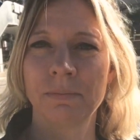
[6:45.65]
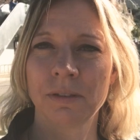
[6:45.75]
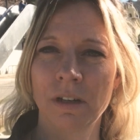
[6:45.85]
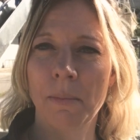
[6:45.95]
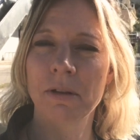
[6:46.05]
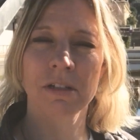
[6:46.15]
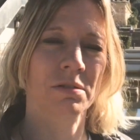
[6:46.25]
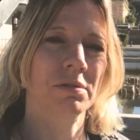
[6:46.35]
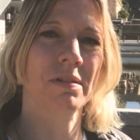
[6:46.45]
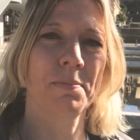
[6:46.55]

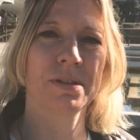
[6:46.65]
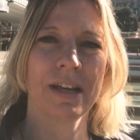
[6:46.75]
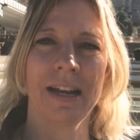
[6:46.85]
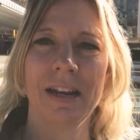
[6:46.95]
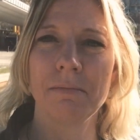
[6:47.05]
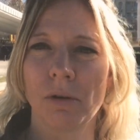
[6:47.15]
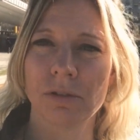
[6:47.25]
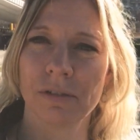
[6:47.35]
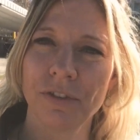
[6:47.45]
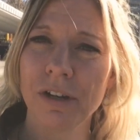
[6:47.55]
Starbucks was represented in
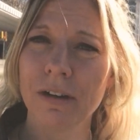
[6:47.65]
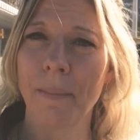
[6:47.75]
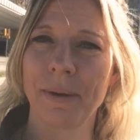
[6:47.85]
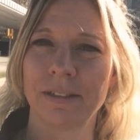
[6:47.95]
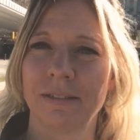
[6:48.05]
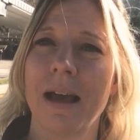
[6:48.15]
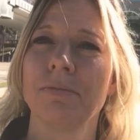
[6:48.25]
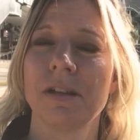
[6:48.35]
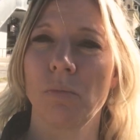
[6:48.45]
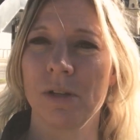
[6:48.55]
most of Europe,
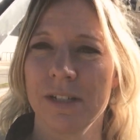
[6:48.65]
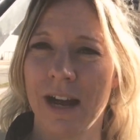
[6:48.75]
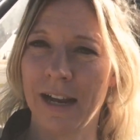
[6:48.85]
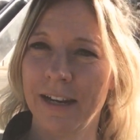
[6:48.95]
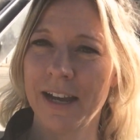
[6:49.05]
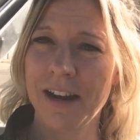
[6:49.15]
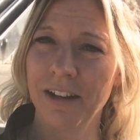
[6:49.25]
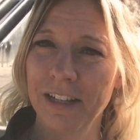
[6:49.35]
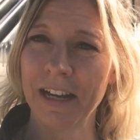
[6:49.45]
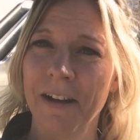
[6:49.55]
except it was not in
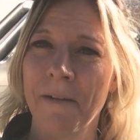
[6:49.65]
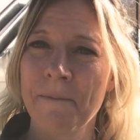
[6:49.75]
Italy,